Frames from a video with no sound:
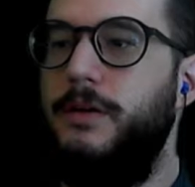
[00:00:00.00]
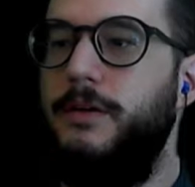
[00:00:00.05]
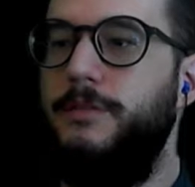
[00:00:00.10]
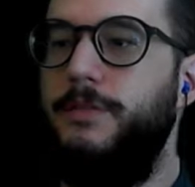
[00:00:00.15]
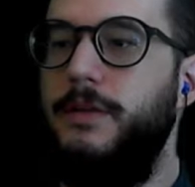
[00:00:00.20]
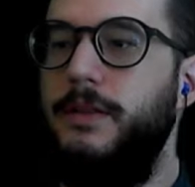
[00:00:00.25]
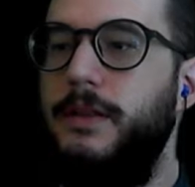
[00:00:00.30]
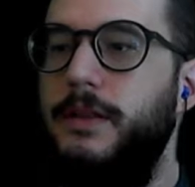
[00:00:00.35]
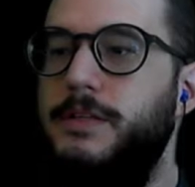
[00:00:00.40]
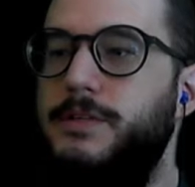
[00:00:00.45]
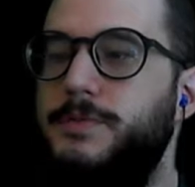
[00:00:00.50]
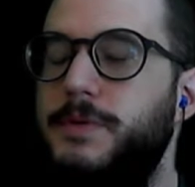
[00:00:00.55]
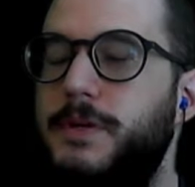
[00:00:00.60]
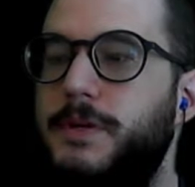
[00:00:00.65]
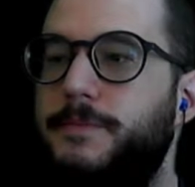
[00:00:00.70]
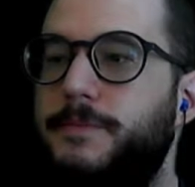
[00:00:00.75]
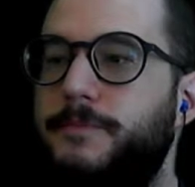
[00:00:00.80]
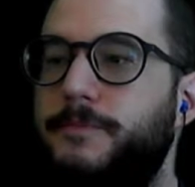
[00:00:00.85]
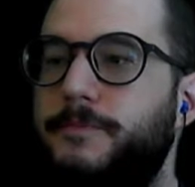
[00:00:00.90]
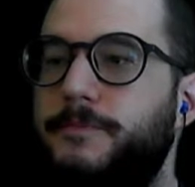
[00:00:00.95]
If it lets
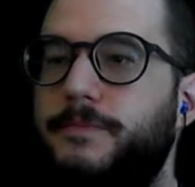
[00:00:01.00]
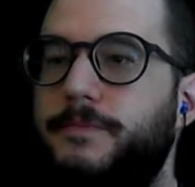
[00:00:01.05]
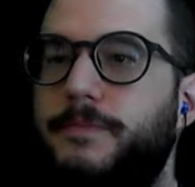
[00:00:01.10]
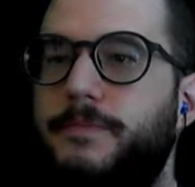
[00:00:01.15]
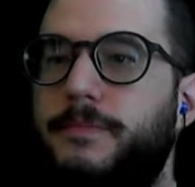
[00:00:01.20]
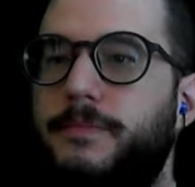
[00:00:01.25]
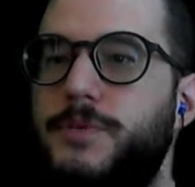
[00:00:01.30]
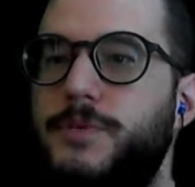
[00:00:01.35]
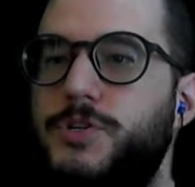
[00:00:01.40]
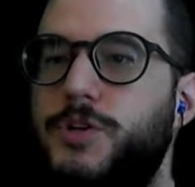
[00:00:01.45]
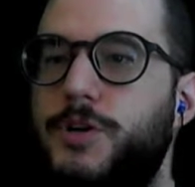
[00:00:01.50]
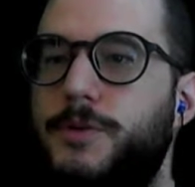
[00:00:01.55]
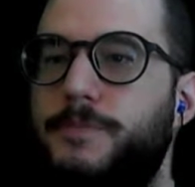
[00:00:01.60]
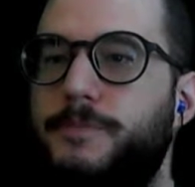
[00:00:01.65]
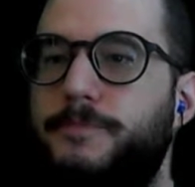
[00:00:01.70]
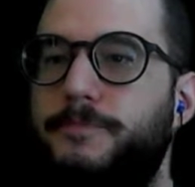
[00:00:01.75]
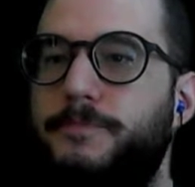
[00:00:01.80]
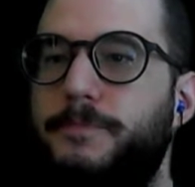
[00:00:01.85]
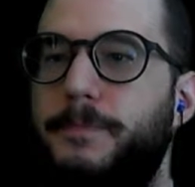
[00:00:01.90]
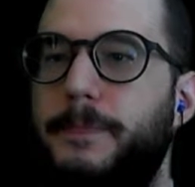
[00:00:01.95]
me. Sure.
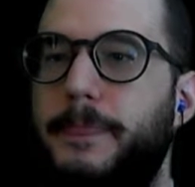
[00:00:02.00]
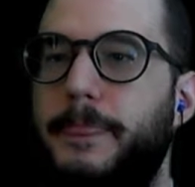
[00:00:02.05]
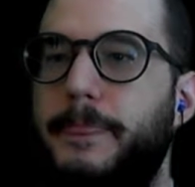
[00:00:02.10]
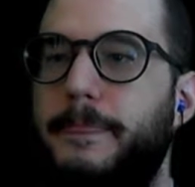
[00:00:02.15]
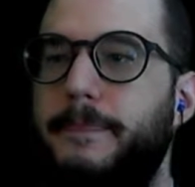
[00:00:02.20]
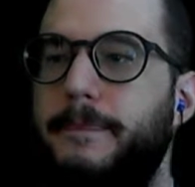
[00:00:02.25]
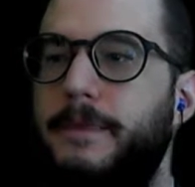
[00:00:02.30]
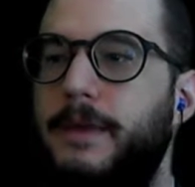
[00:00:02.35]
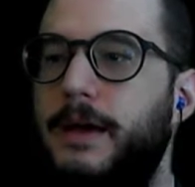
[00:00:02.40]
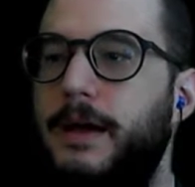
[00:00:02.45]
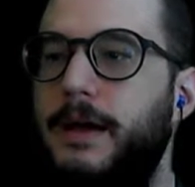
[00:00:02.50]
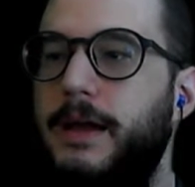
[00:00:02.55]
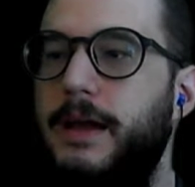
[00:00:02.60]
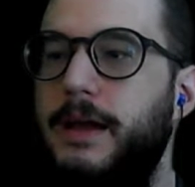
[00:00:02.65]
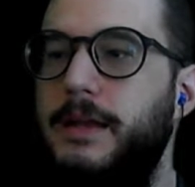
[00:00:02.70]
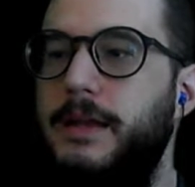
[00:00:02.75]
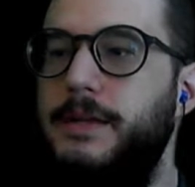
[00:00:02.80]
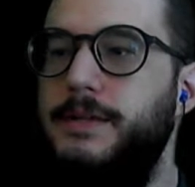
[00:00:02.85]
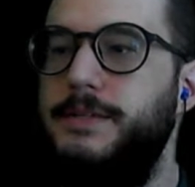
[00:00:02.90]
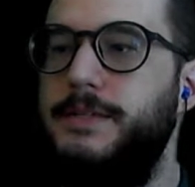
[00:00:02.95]

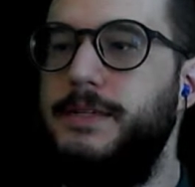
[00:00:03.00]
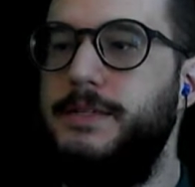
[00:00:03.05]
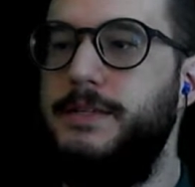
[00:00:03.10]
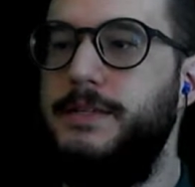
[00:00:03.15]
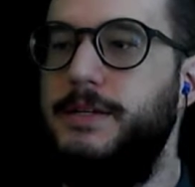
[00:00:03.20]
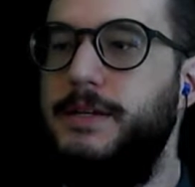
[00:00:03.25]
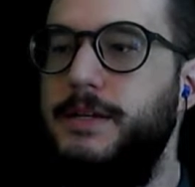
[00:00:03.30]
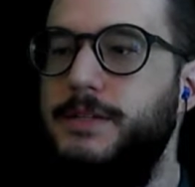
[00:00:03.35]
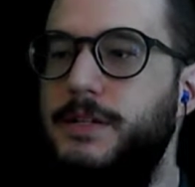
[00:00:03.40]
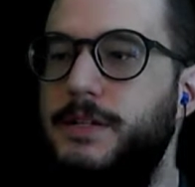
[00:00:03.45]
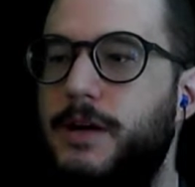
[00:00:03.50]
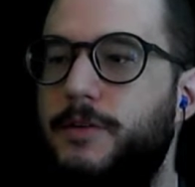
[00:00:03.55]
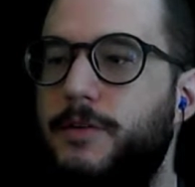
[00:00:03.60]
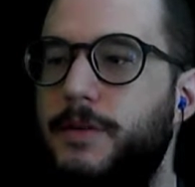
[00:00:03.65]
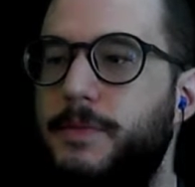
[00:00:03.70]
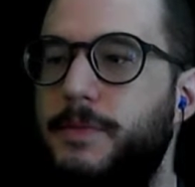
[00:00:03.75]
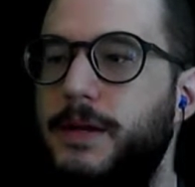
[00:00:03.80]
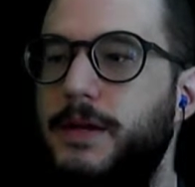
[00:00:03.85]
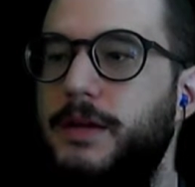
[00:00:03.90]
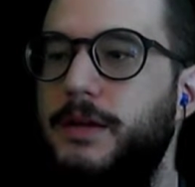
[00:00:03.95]
Again, since it does not
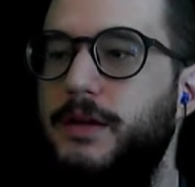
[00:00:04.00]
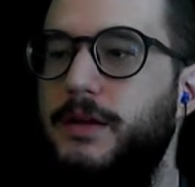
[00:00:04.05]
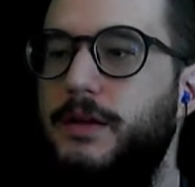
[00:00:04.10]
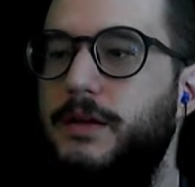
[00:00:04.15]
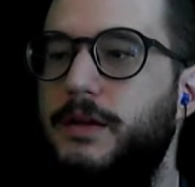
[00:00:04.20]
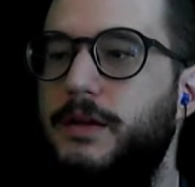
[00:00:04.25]
repeat,